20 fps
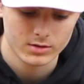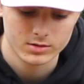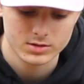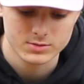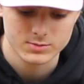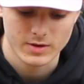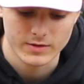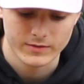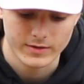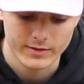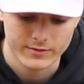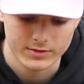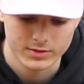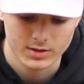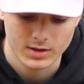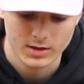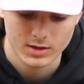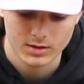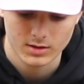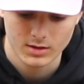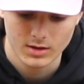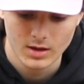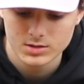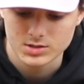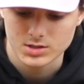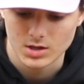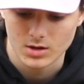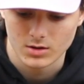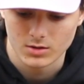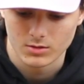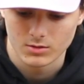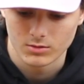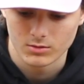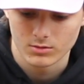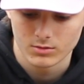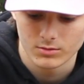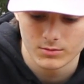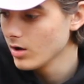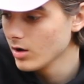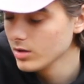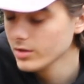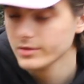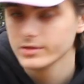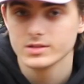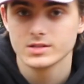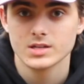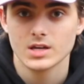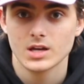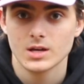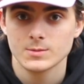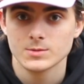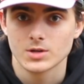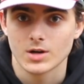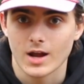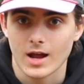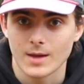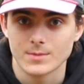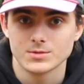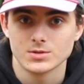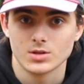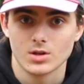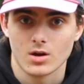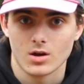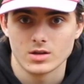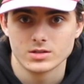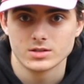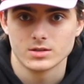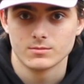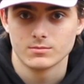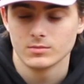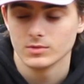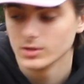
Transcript: It's my favorite thing. So all of these setups are absolutely awesome.